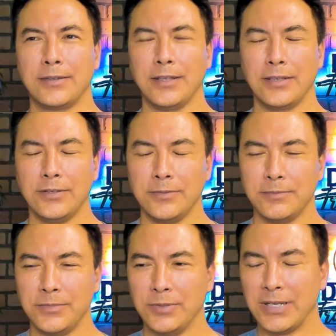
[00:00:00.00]
thing
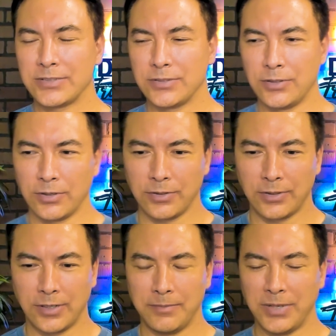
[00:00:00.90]
you mentioned
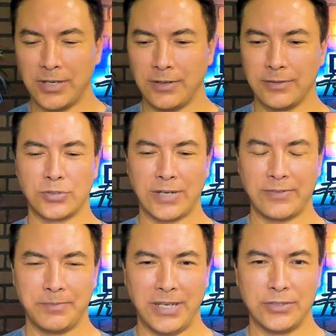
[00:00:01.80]
earlier about
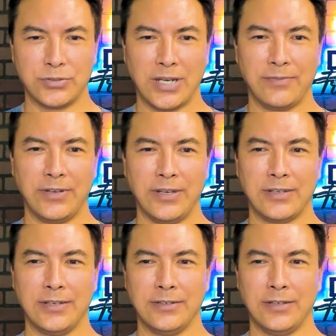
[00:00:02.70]
driving paid
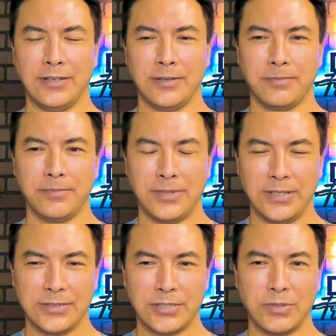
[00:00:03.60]
traffic and
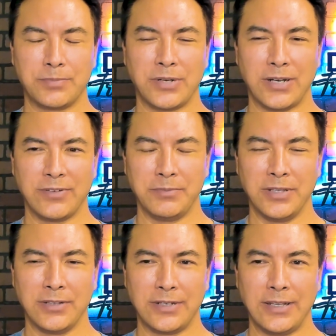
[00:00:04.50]
the issue with
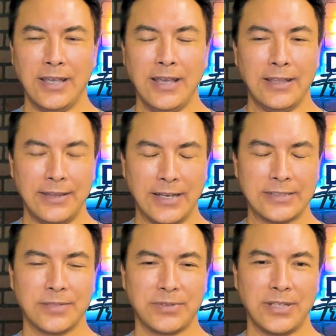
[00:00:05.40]
profitability,
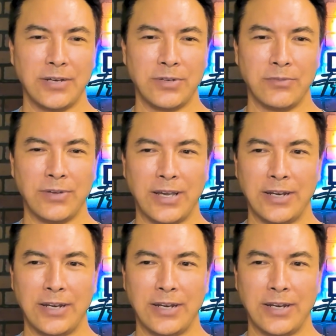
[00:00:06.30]
that's something that we ran